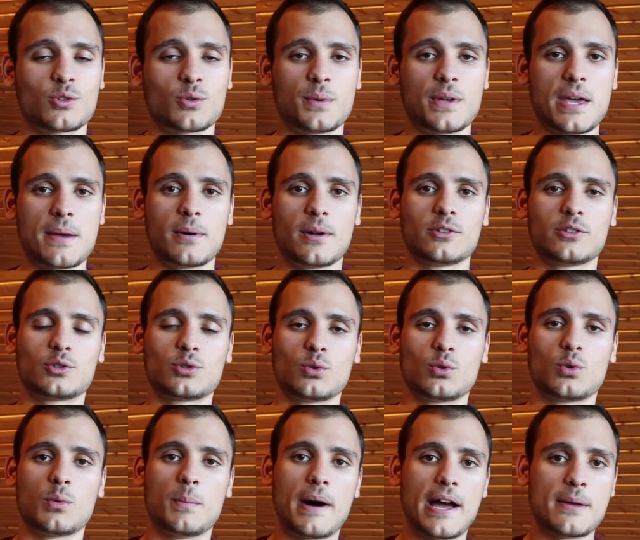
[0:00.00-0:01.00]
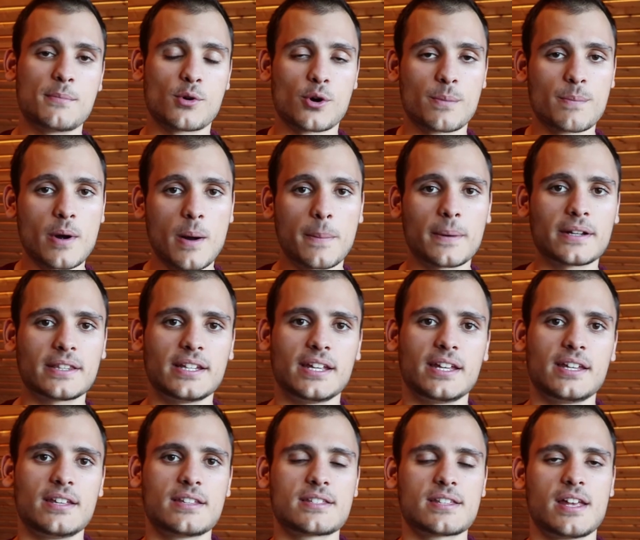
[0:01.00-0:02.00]
to be able to buy more
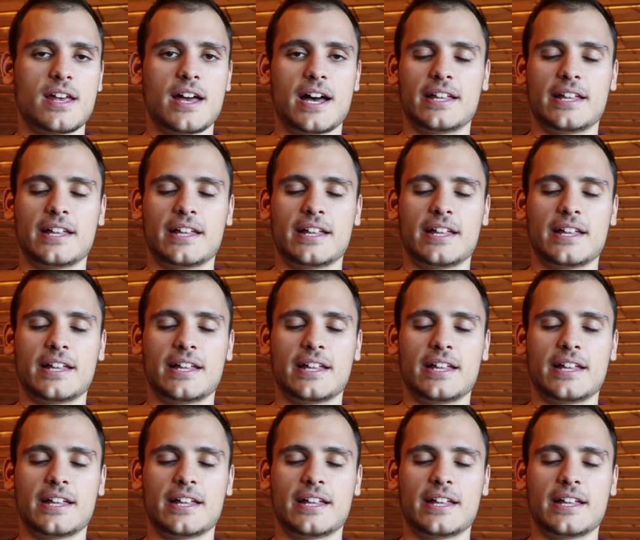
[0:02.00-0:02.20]
properties,